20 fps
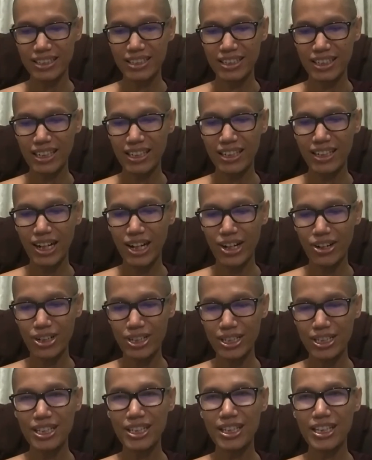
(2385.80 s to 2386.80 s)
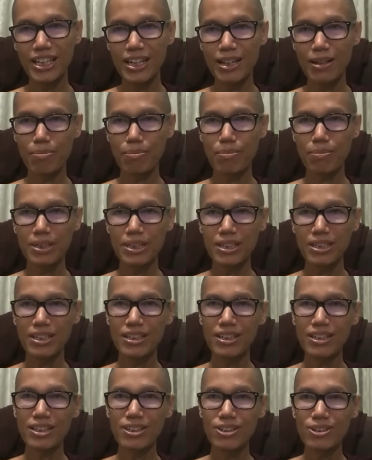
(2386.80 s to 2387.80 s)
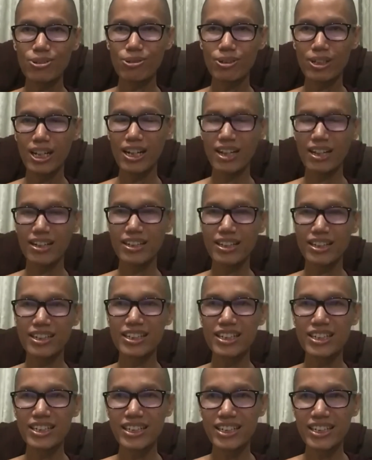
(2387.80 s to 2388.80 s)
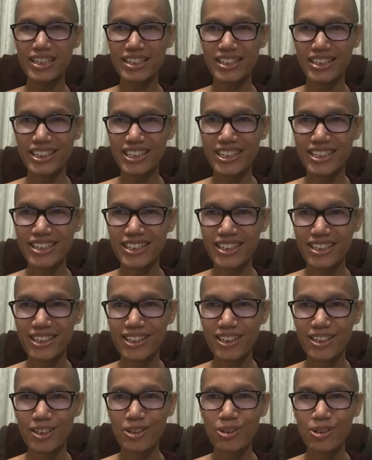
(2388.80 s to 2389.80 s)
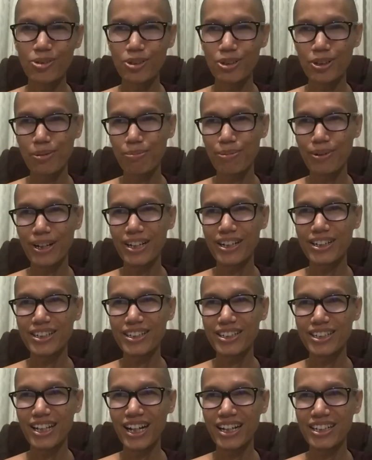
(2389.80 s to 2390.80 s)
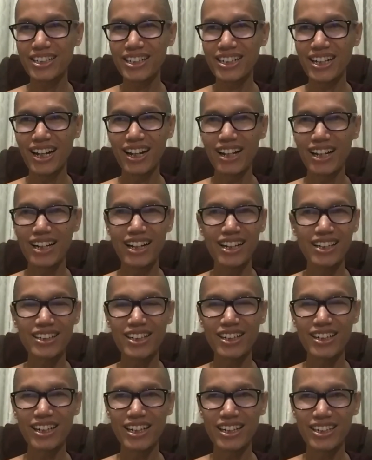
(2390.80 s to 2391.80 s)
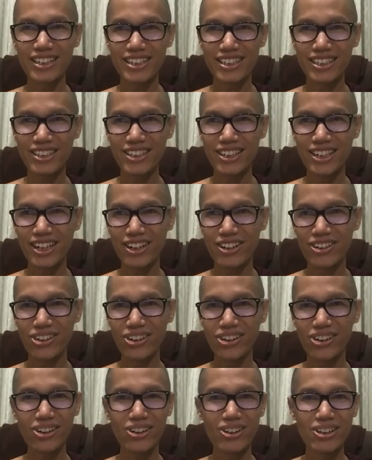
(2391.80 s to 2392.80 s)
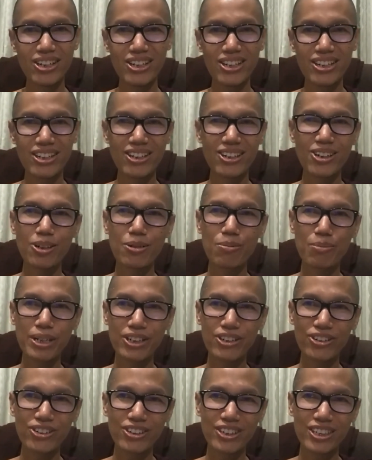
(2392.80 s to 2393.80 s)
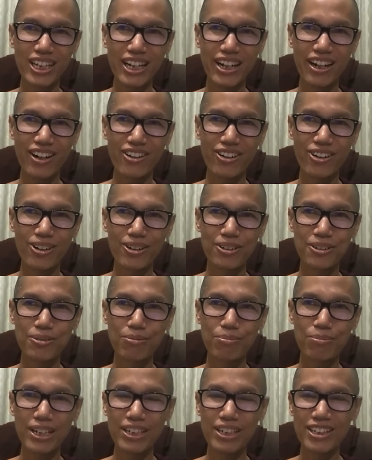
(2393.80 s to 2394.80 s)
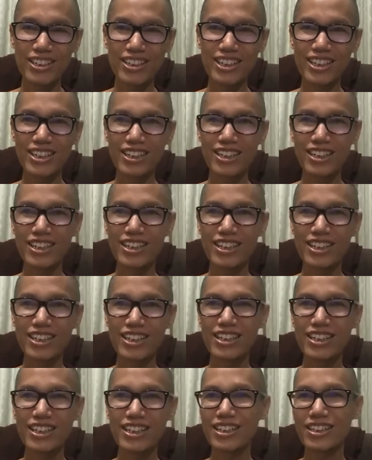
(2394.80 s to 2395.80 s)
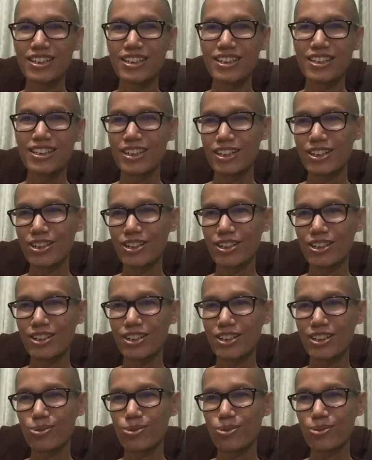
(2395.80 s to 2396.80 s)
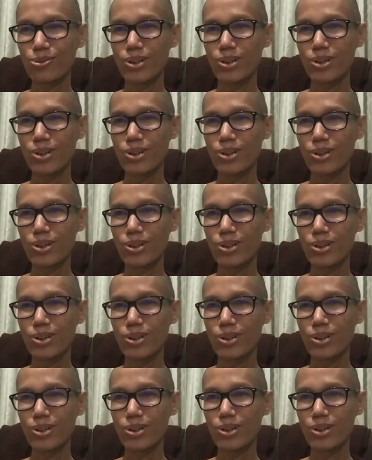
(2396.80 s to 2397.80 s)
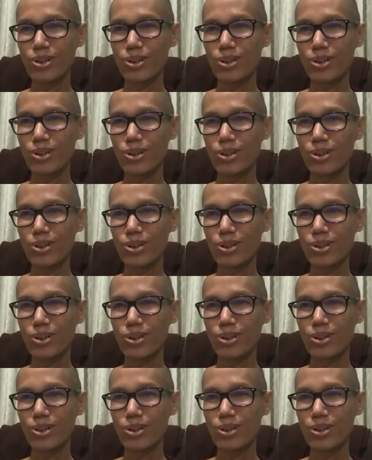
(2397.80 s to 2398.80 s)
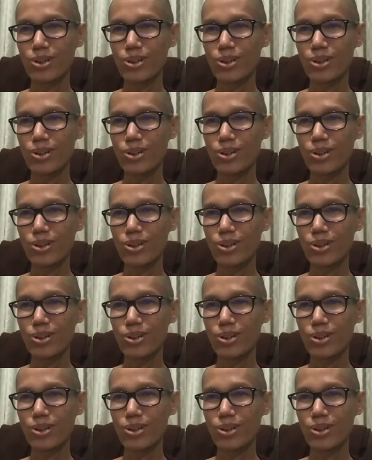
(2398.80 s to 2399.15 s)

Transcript: encourage them to learn English to spread the sasana, like a lady CRO or Mingun CRO. But they don't want to learn English.